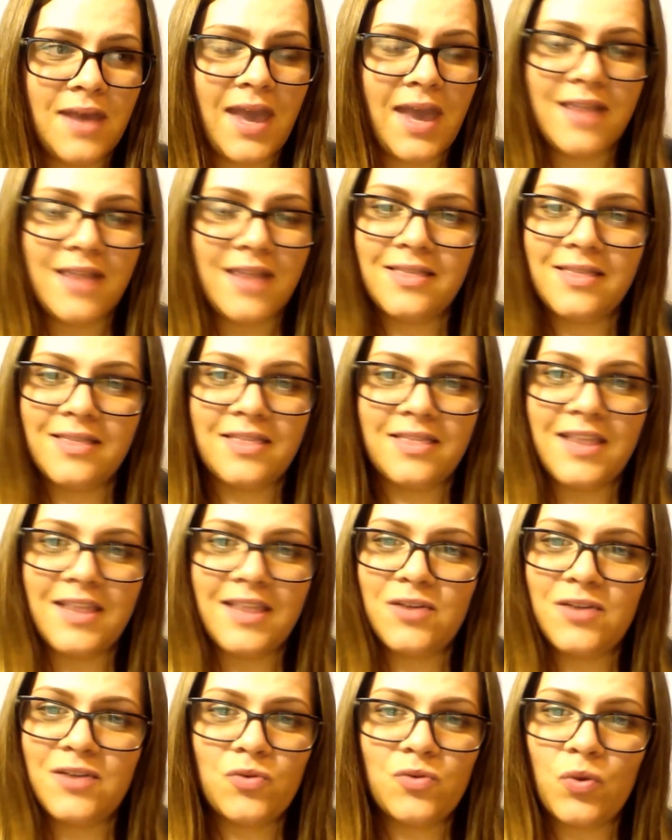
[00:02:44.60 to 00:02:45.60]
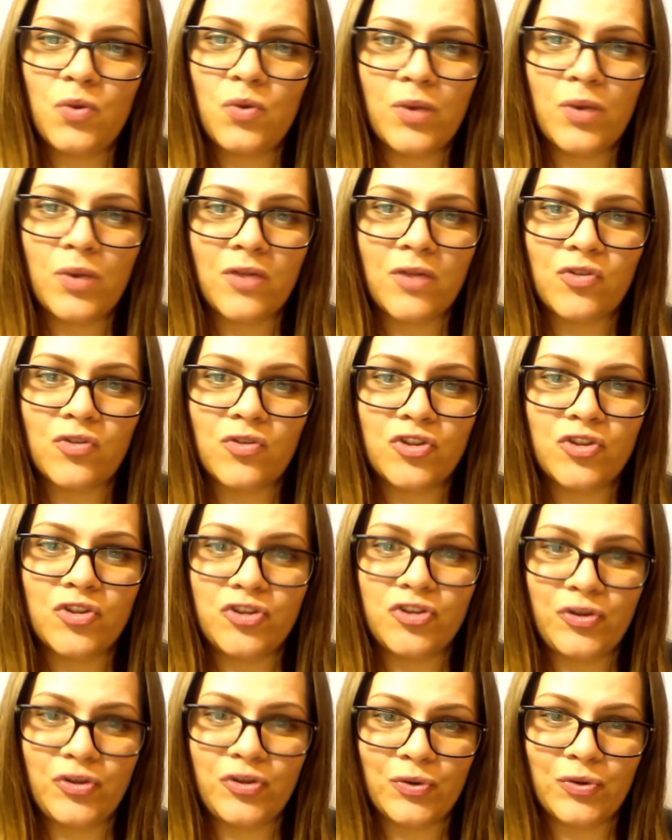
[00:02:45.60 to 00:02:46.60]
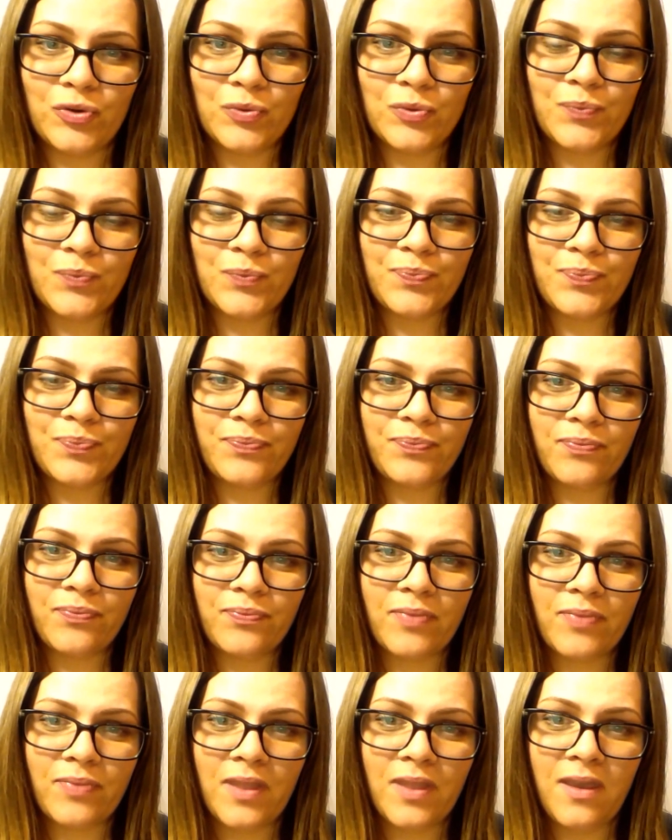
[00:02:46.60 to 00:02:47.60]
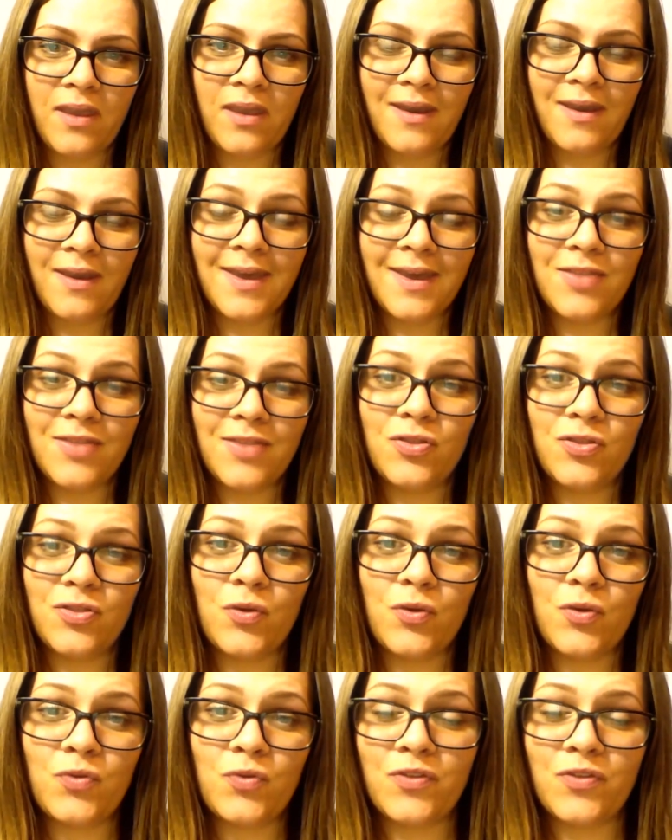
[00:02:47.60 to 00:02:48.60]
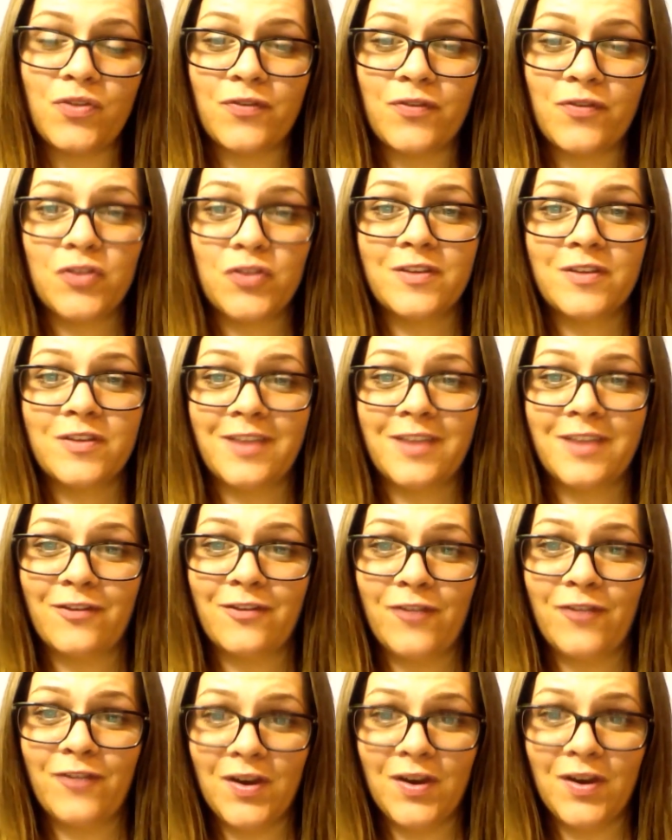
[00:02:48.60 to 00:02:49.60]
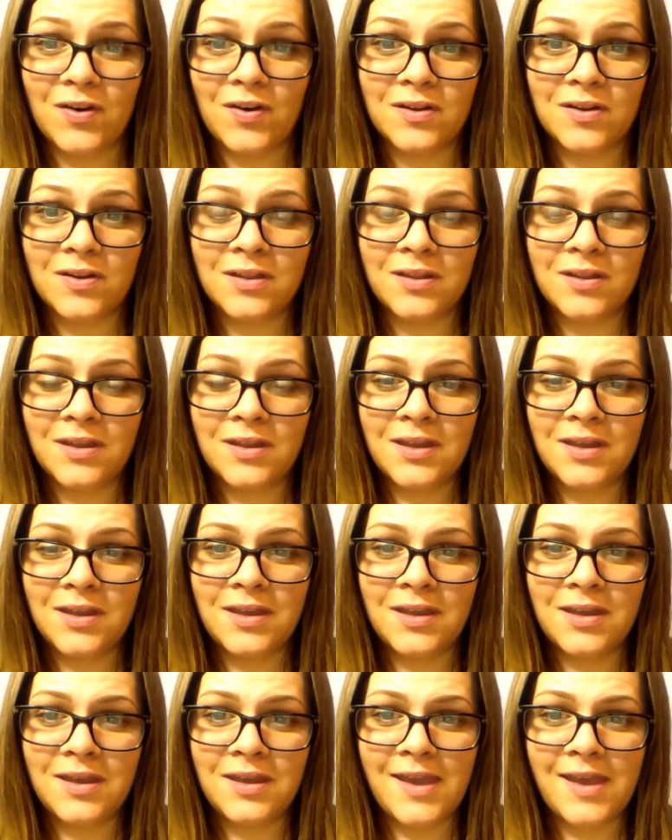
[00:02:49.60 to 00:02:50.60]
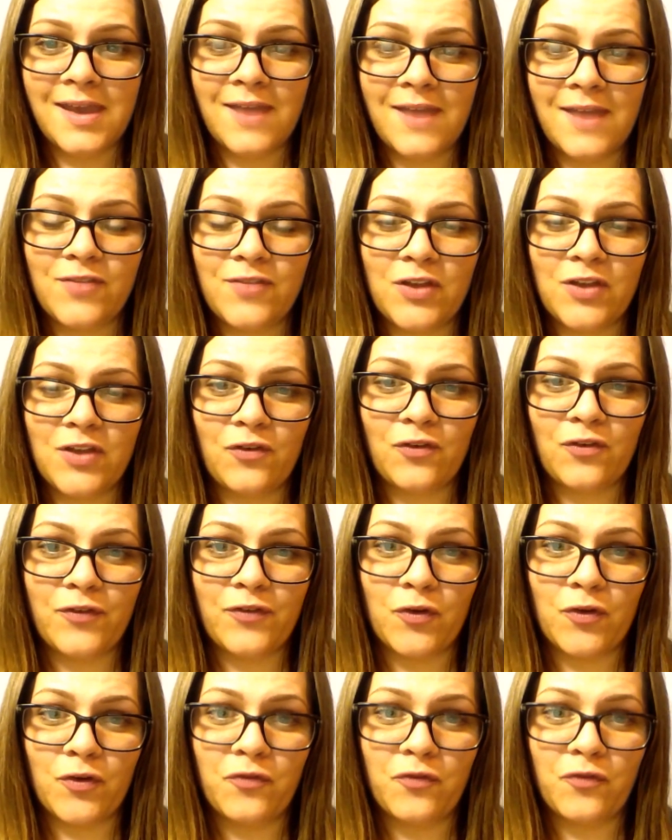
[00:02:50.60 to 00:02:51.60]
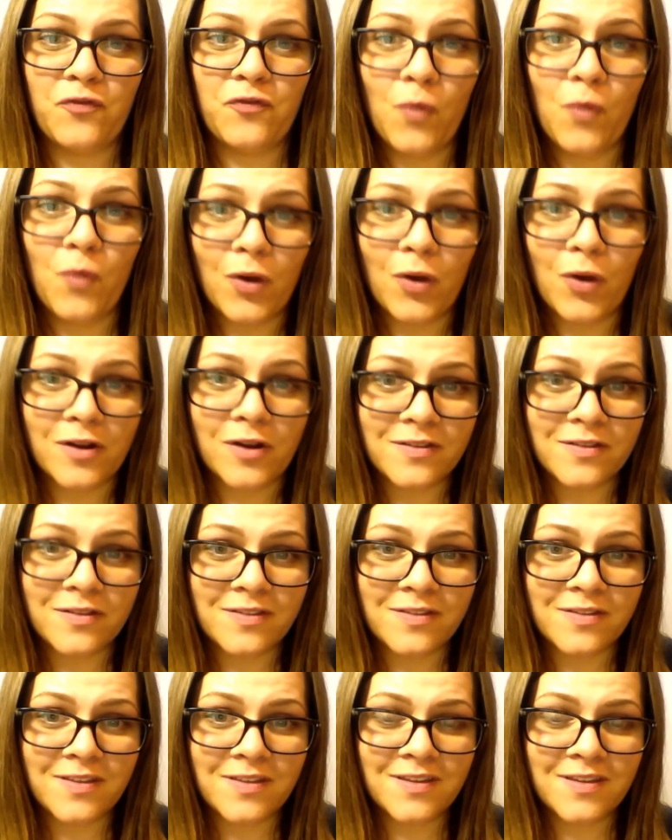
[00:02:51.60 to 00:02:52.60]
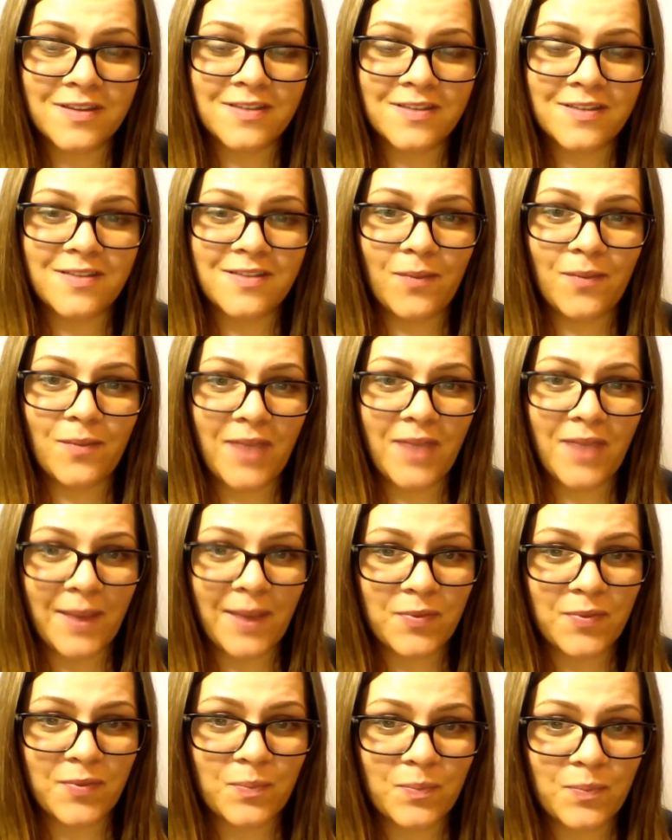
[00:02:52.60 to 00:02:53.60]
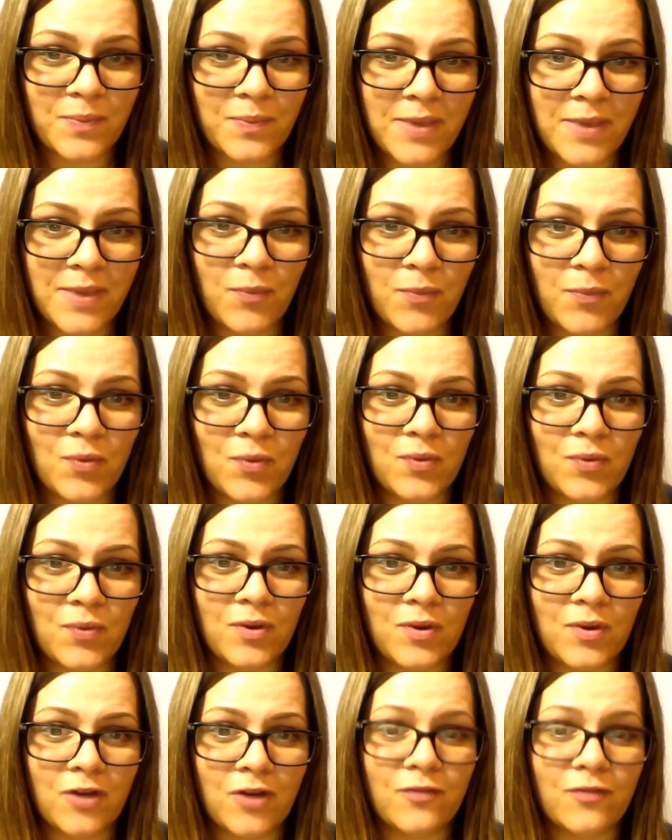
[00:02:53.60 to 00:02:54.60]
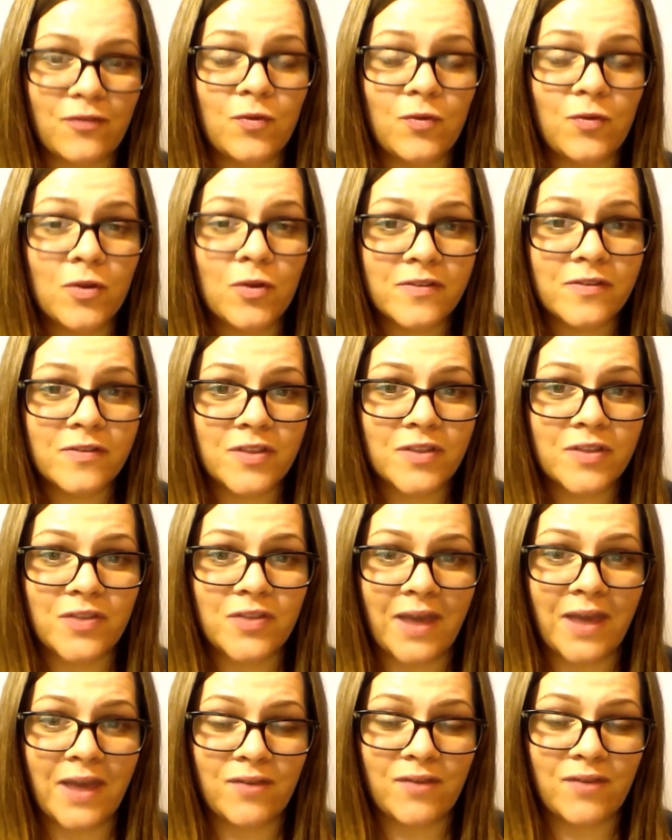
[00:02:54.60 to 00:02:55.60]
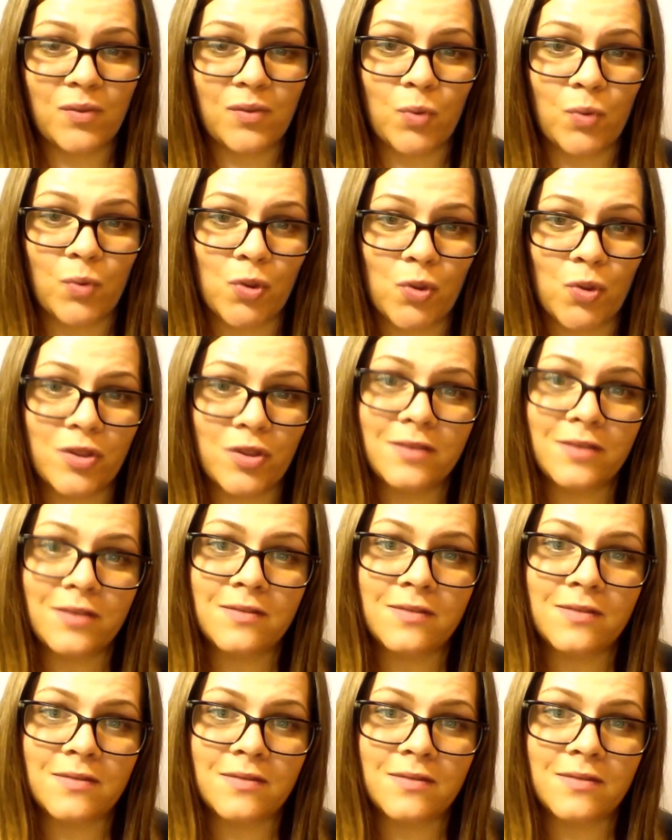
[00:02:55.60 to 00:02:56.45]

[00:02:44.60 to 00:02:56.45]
and they don't know what else to do. And those are the feelings they feel if they don't feel forced. Sometimes people are forced into having abortions,